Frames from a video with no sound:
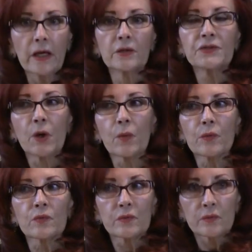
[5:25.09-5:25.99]
And
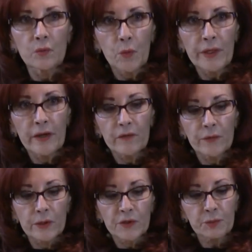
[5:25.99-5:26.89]
so we have
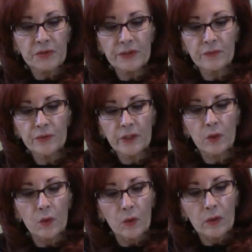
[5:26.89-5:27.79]
real specific
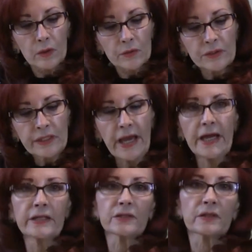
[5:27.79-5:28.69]

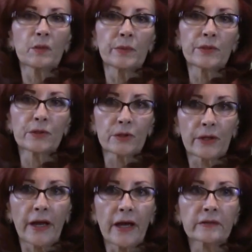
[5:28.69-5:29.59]
tasks that men are
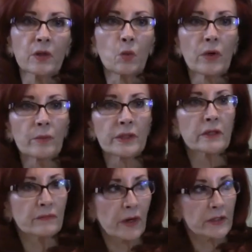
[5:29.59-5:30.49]
good at that
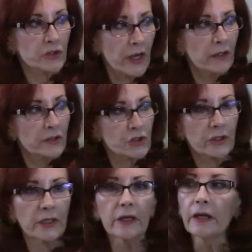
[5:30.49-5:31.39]
women find
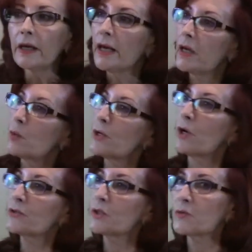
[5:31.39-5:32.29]
challenging, and we
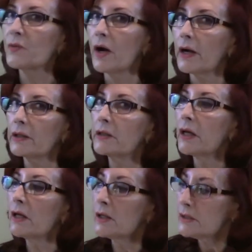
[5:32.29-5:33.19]
also find
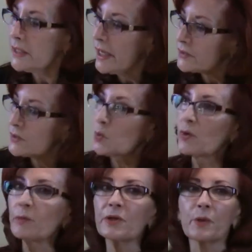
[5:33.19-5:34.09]
tasks that
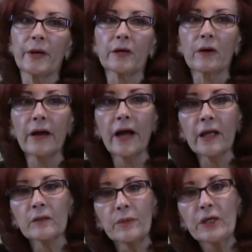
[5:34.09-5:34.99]
women are better
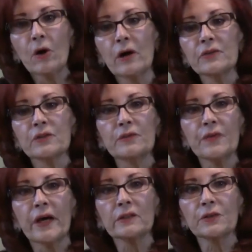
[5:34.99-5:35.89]
at because of the
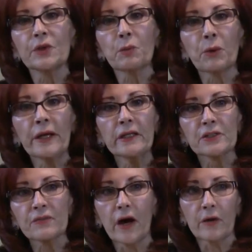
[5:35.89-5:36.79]
fact that their brain
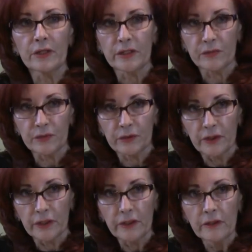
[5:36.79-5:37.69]
is firing
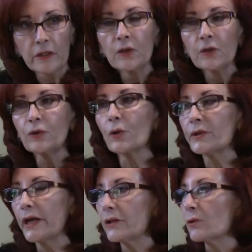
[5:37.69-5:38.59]
differently. You know,
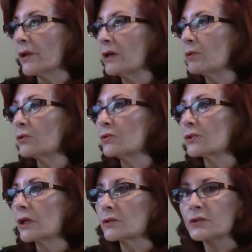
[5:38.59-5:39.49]
Daniel Amen, who's
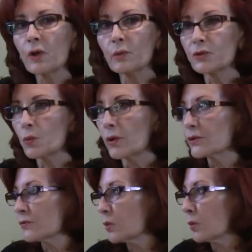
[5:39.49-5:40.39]
done so much
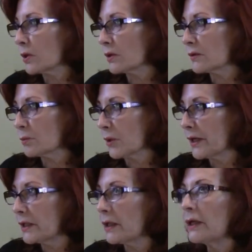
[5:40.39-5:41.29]
wonderful work on the
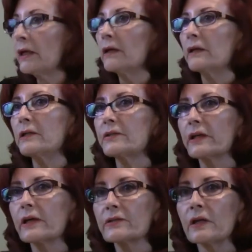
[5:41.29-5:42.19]
brain, he
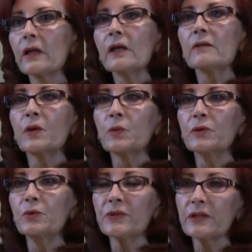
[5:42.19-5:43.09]
says that
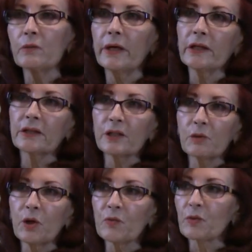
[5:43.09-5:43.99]
when you see a man come
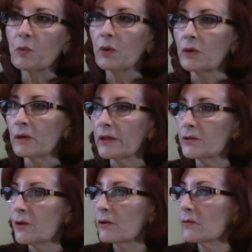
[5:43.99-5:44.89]
home from work
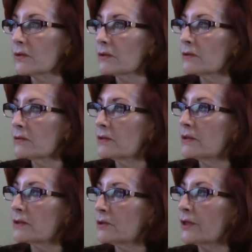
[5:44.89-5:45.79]
and turn on
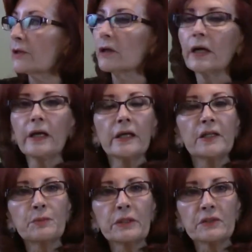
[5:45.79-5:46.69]
the clicker,
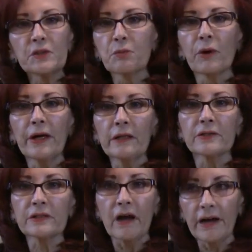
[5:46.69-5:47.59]
it's because his brain
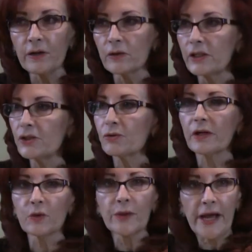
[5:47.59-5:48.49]
is tired and he's
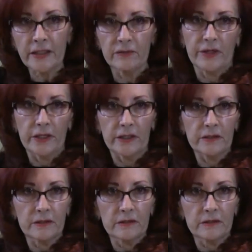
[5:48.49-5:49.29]
trying to reactivate it.